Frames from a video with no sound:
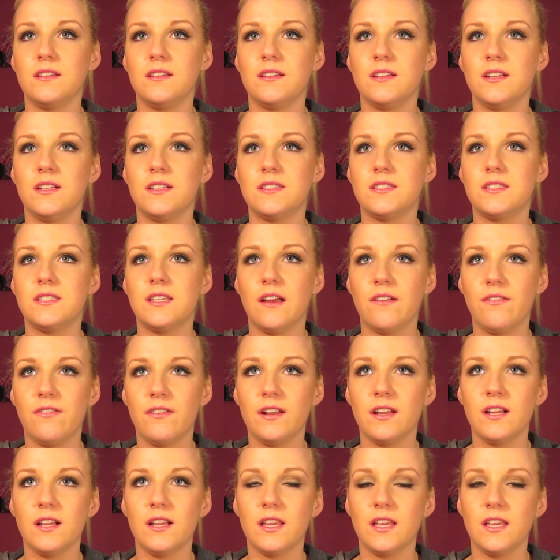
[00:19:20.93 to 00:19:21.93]
it
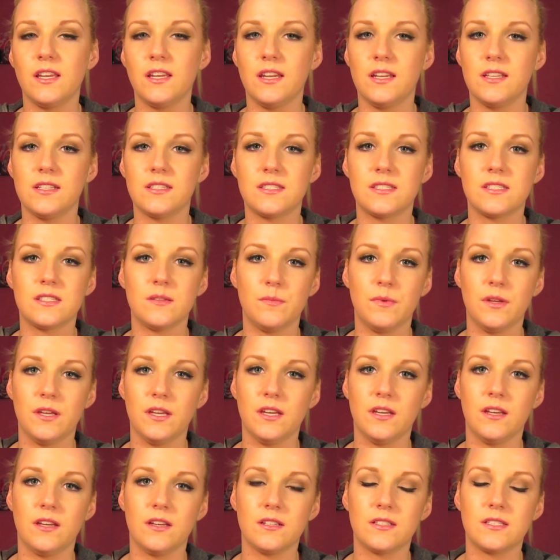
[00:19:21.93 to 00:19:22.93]
definitely needs to
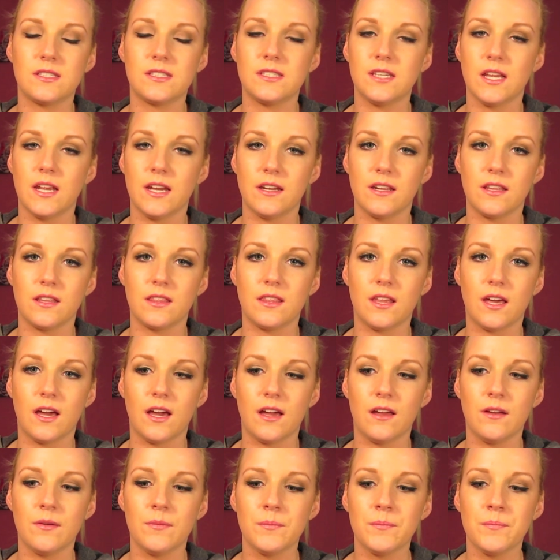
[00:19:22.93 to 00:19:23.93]
be stated
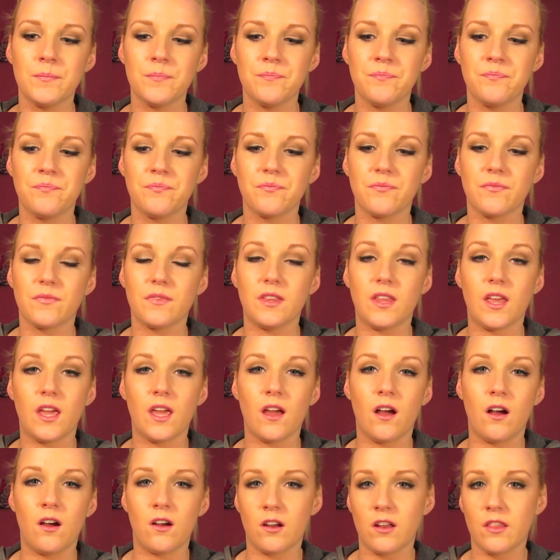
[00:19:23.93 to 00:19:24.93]
that
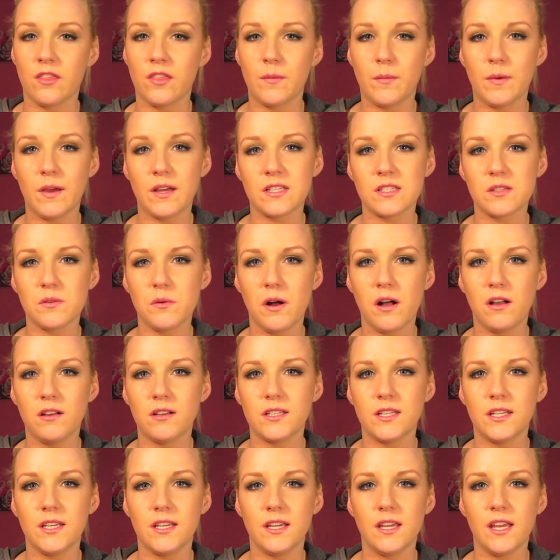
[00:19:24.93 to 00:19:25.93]
they aren't the best
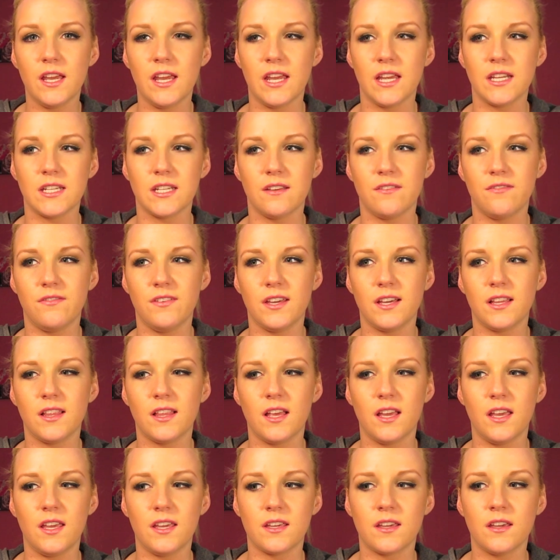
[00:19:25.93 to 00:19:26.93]
quality, and I feel
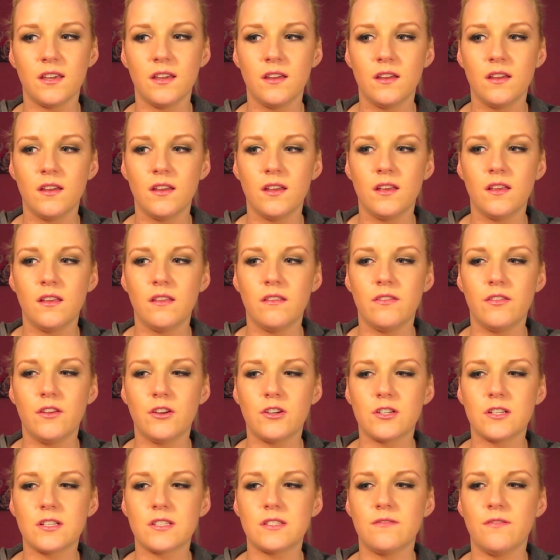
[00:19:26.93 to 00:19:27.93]
like
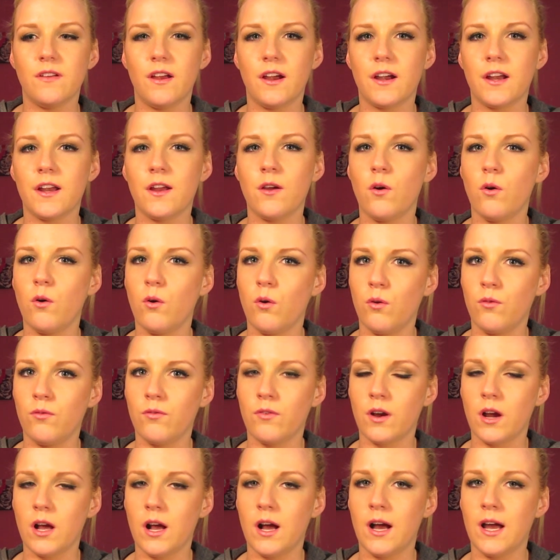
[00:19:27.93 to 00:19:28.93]
they're just very
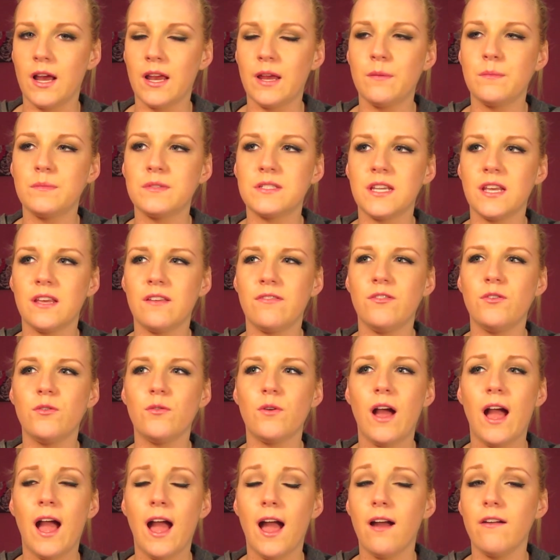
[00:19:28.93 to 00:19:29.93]
overhyped. If you
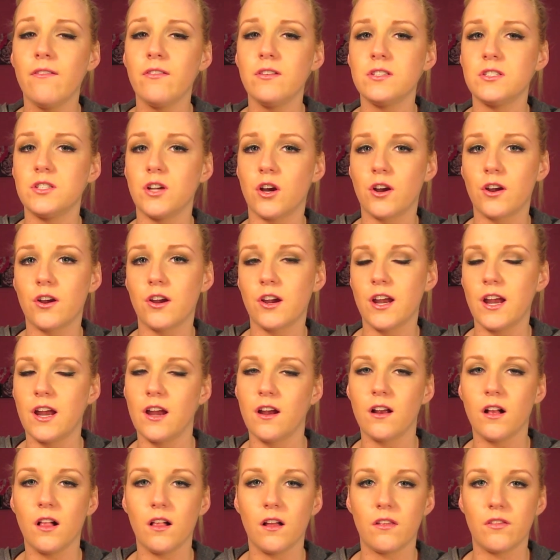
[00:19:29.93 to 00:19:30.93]
have a darker
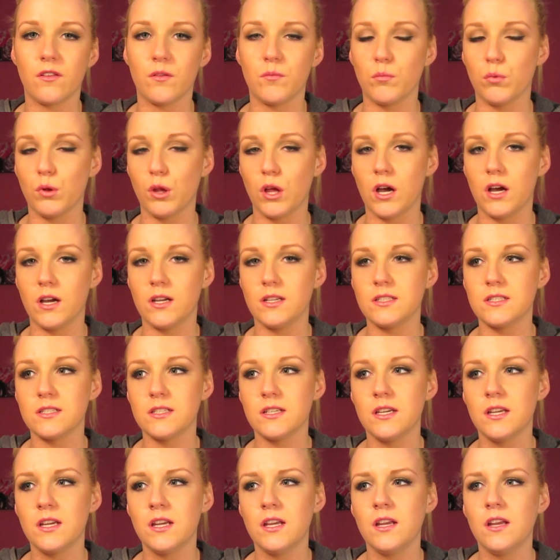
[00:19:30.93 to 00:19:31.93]
hair color than blonde,
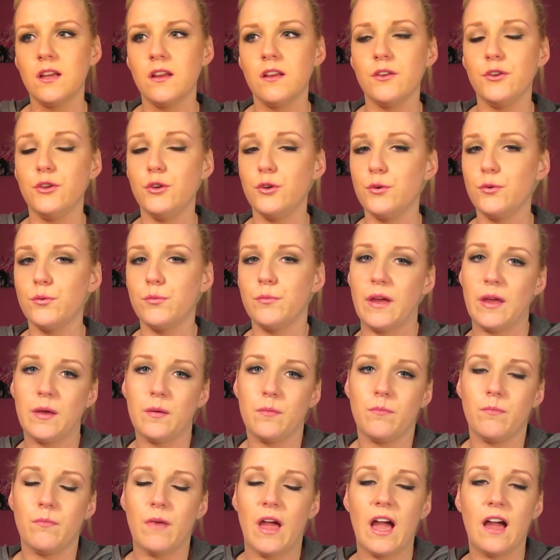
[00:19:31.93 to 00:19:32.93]
you
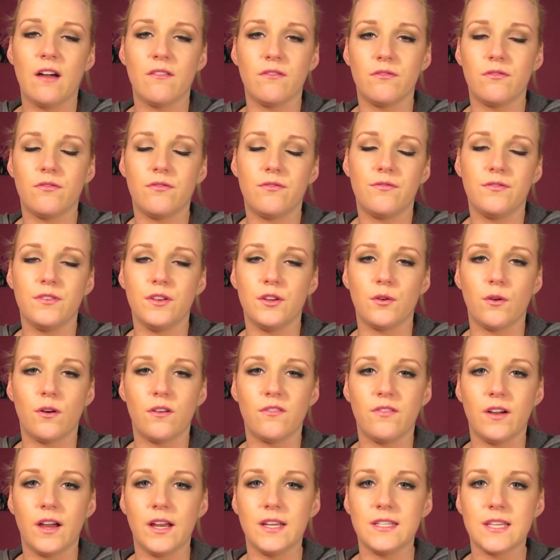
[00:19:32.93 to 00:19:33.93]
may have, a
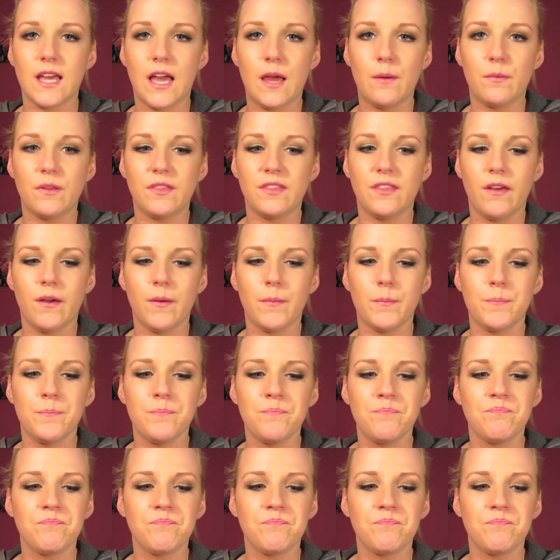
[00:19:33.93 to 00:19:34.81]
fine time with them,